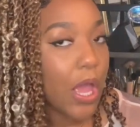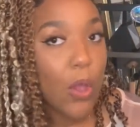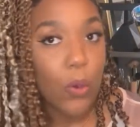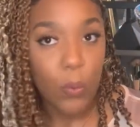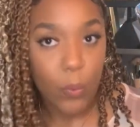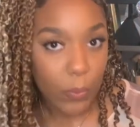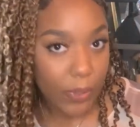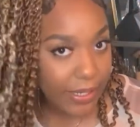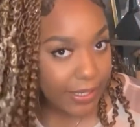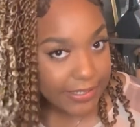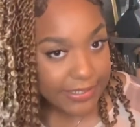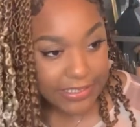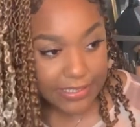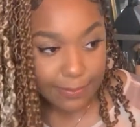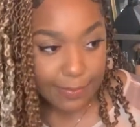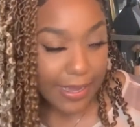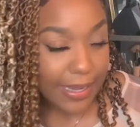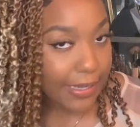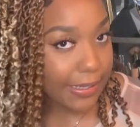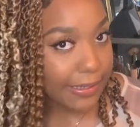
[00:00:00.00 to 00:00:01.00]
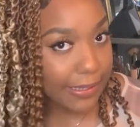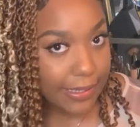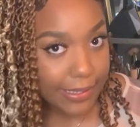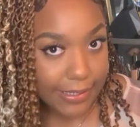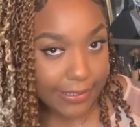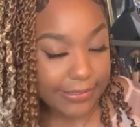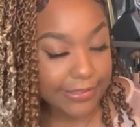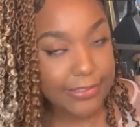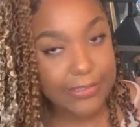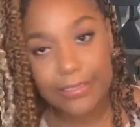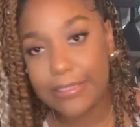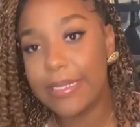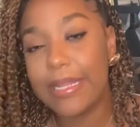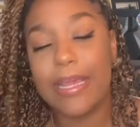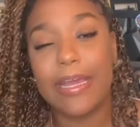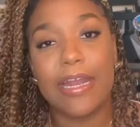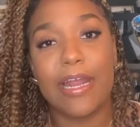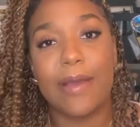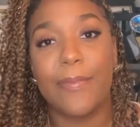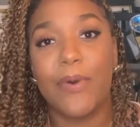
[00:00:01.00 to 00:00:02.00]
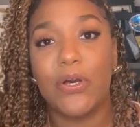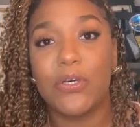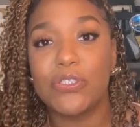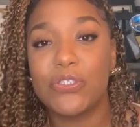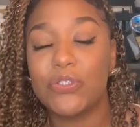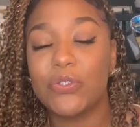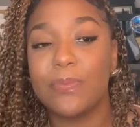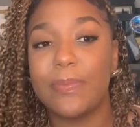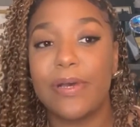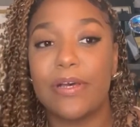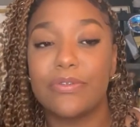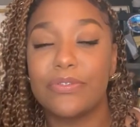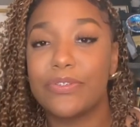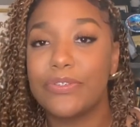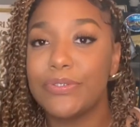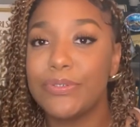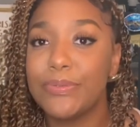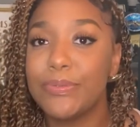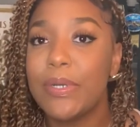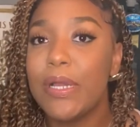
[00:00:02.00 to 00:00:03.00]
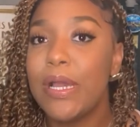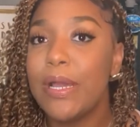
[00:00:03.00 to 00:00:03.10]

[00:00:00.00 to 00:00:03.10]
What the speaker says: wigs to my collection, and I'm also about to